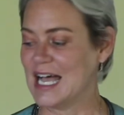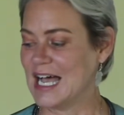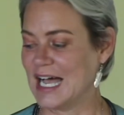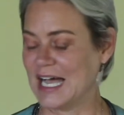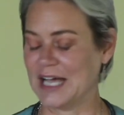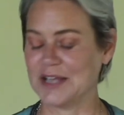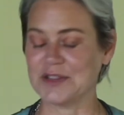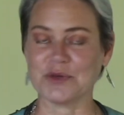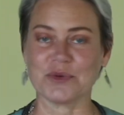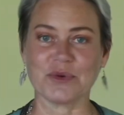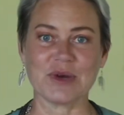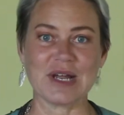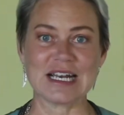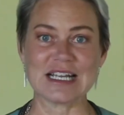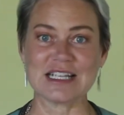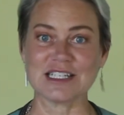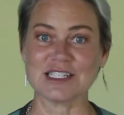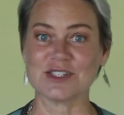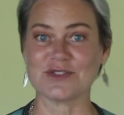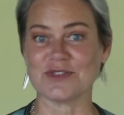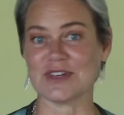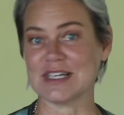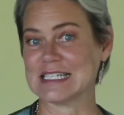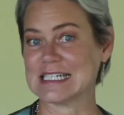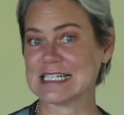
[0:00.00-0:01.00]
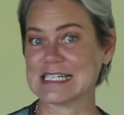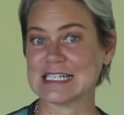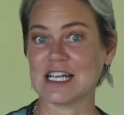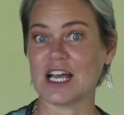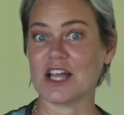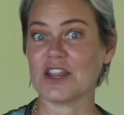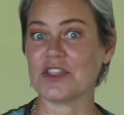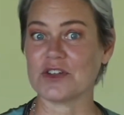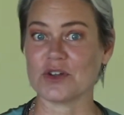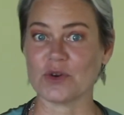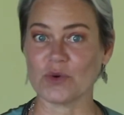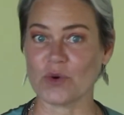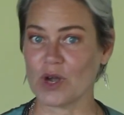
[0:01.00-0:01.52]
and the rattle is finding
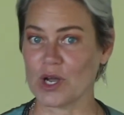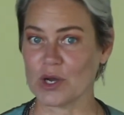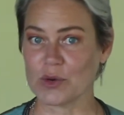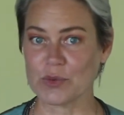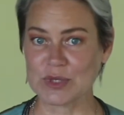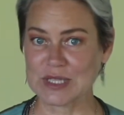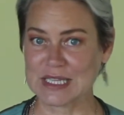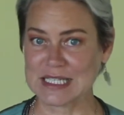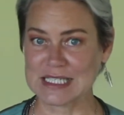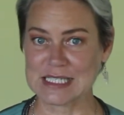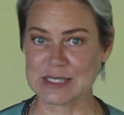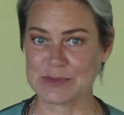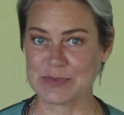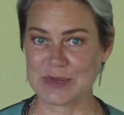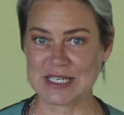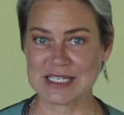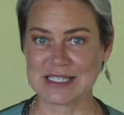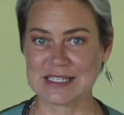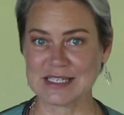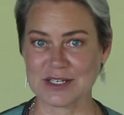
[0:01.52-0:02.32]
nothing wrong with this space